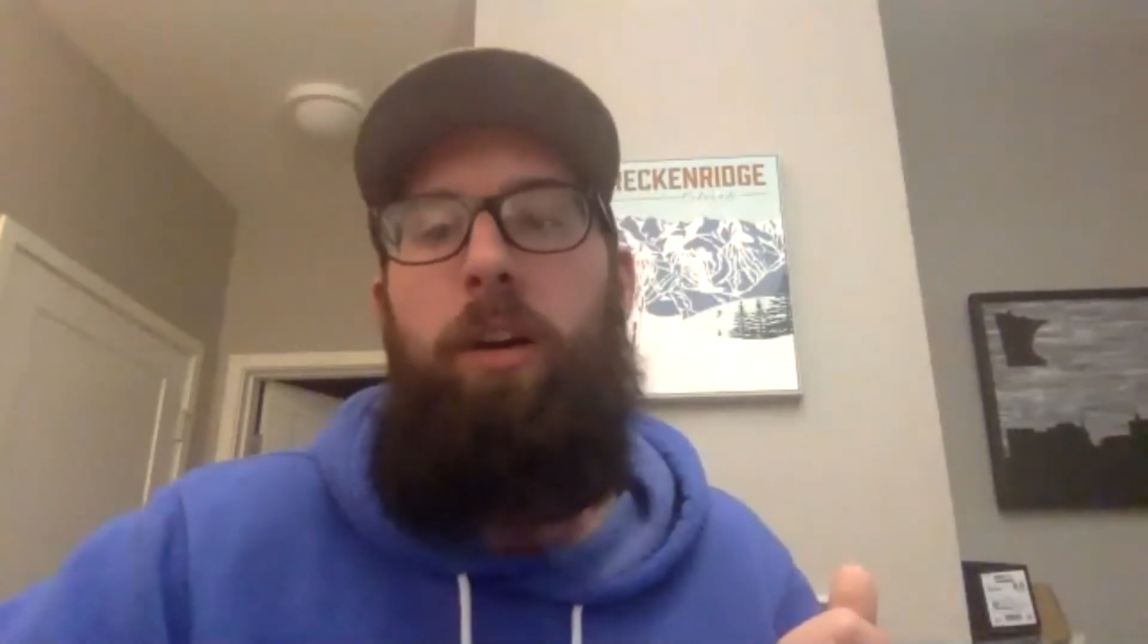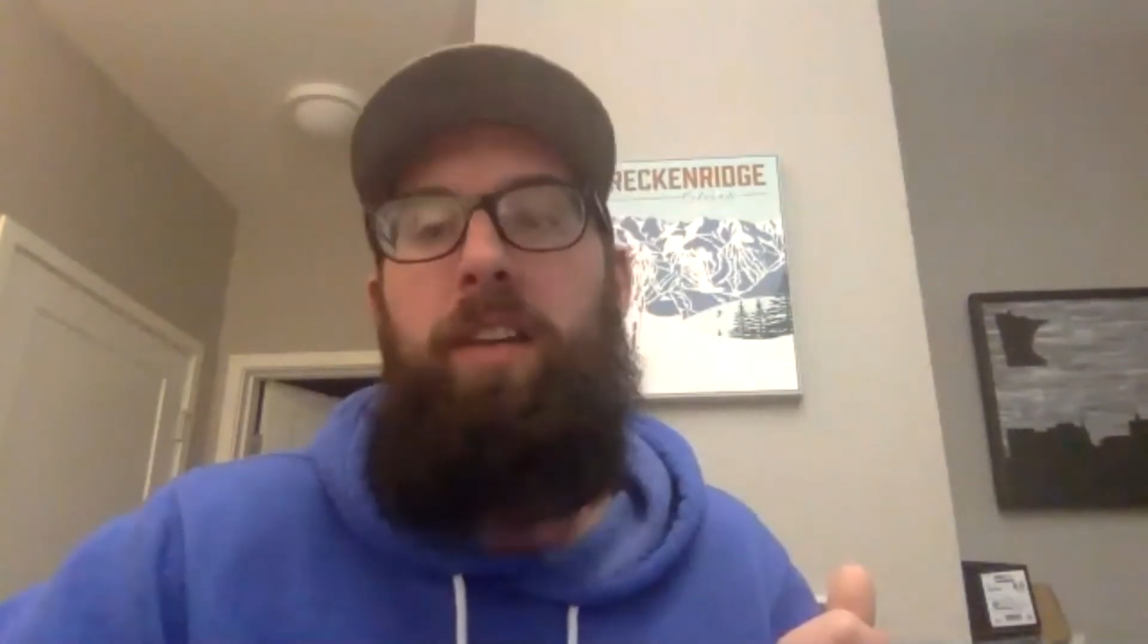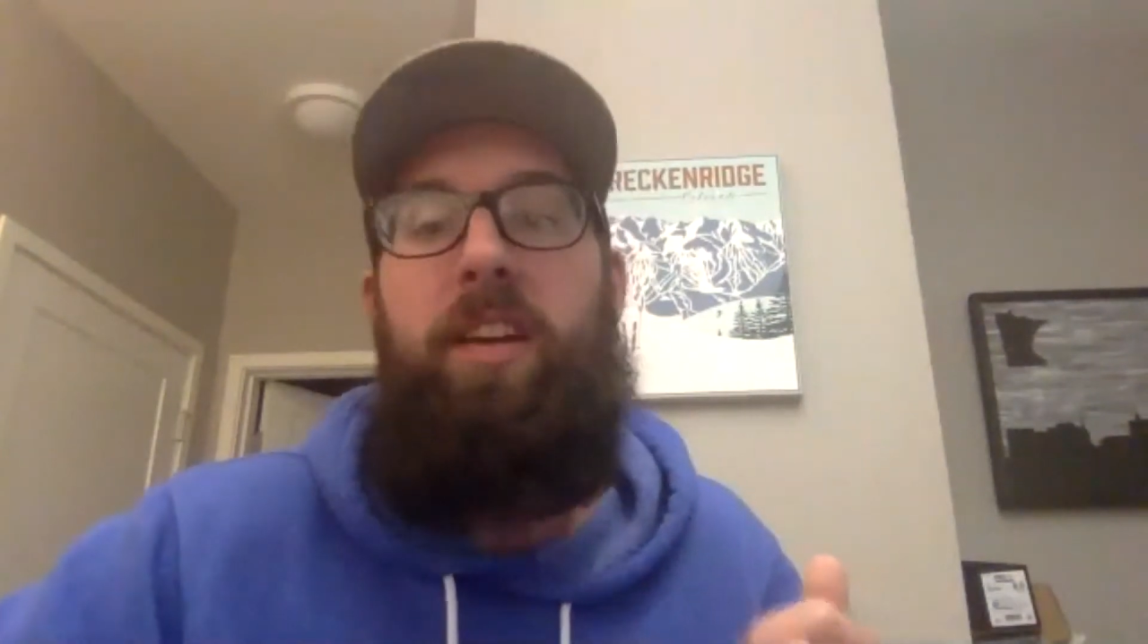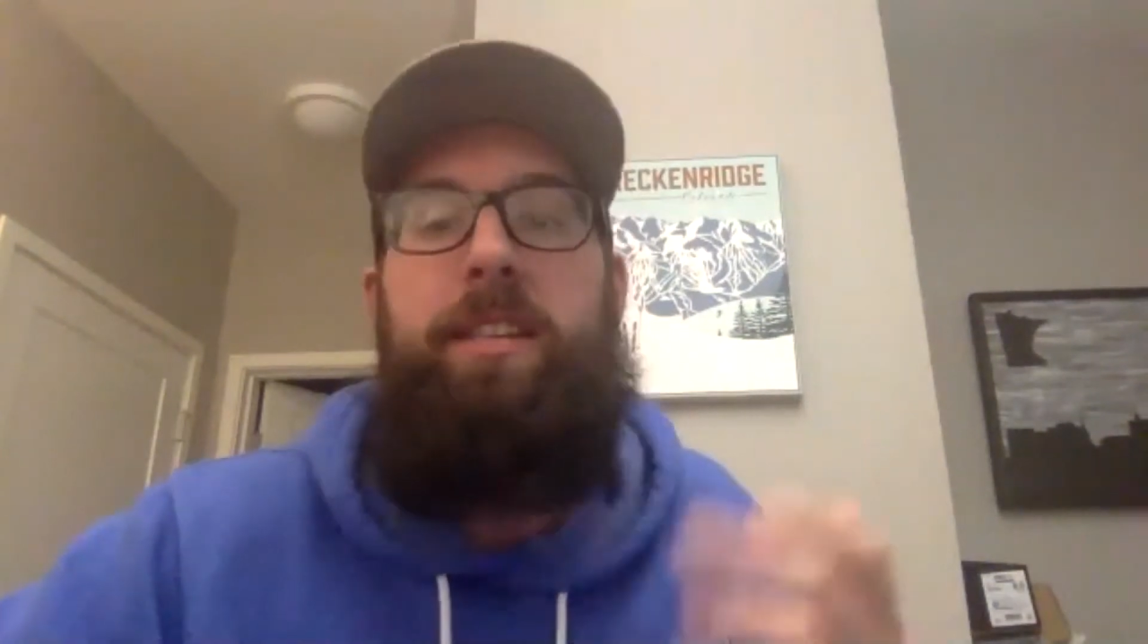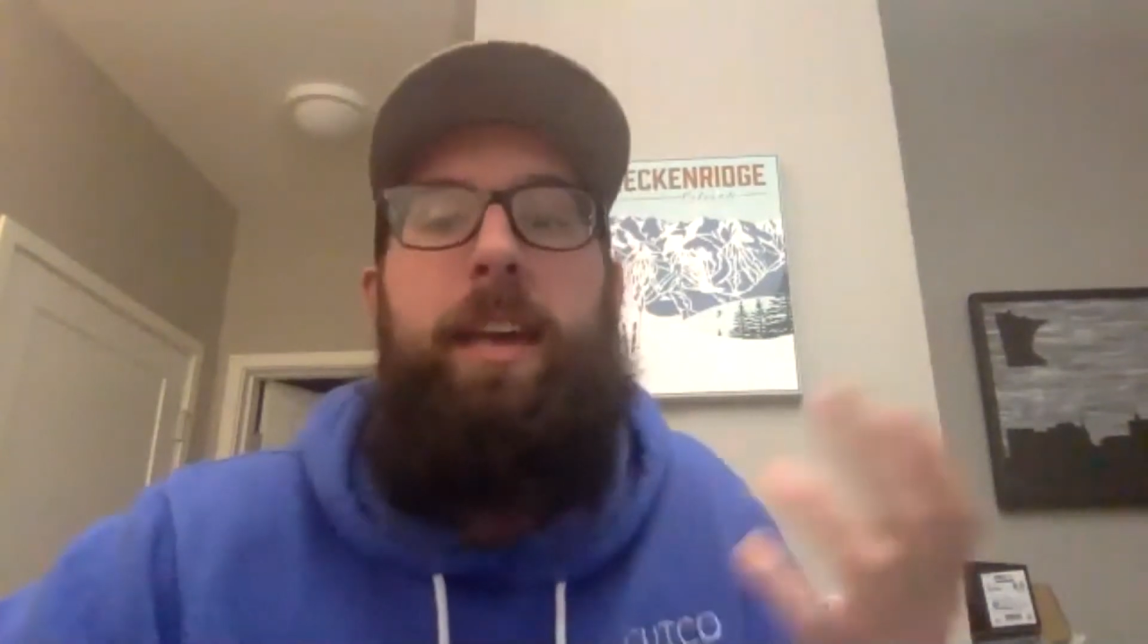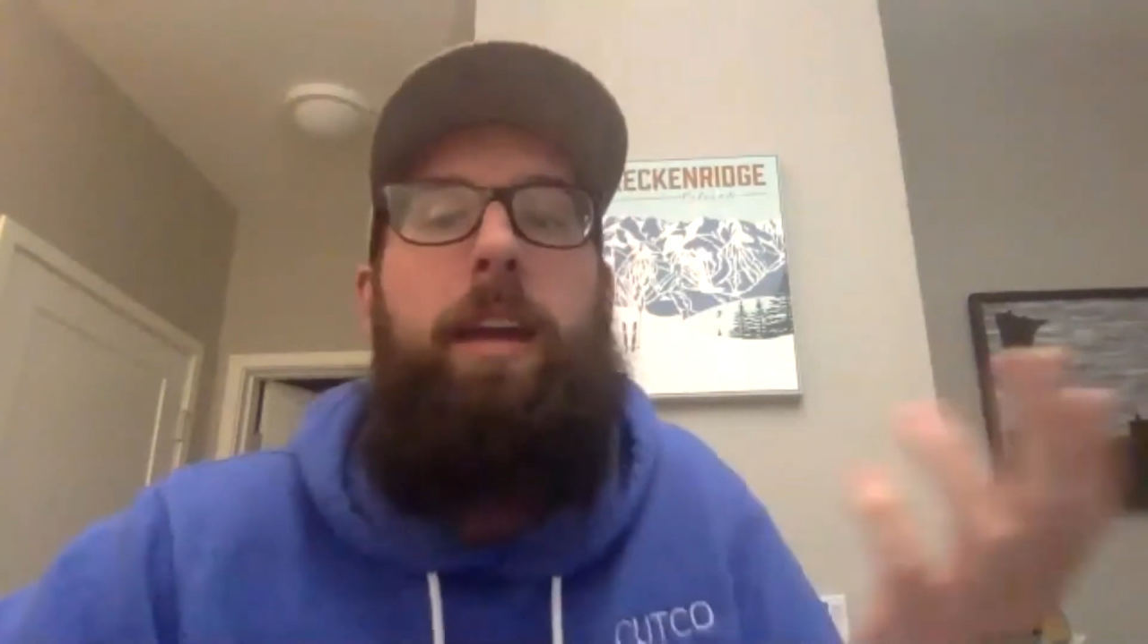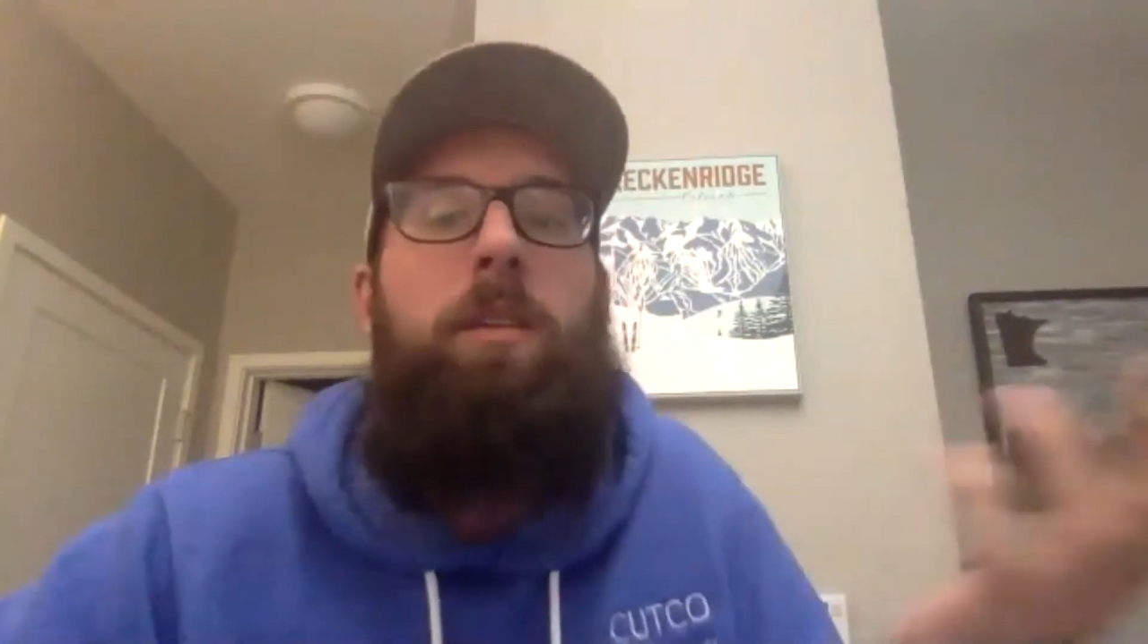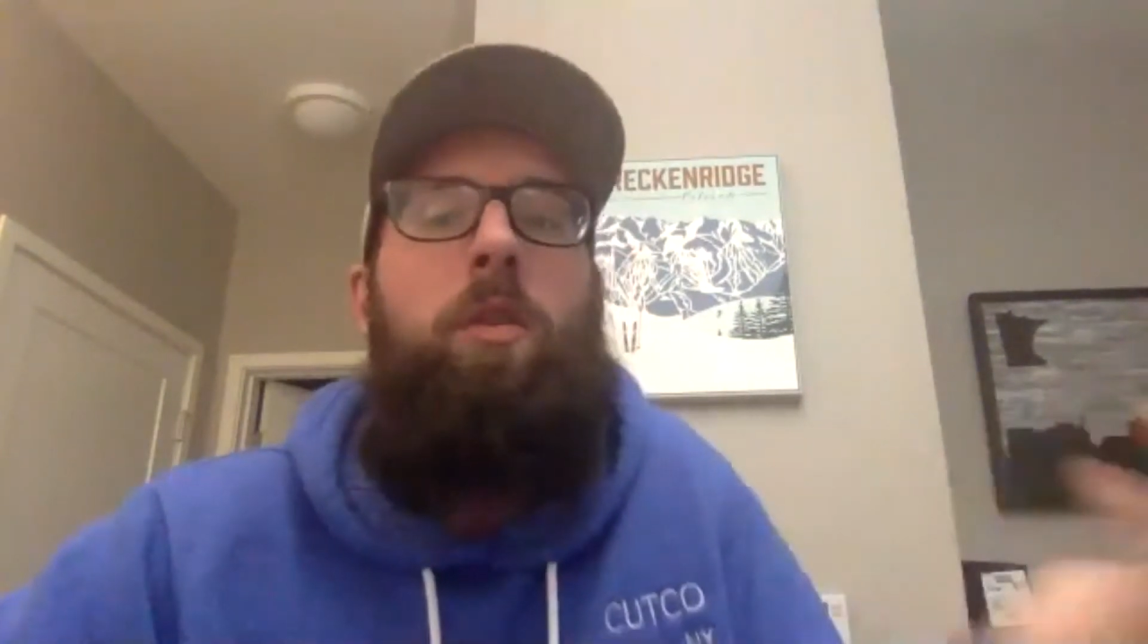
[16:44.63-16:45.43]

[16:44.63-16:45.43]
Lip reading: if they say,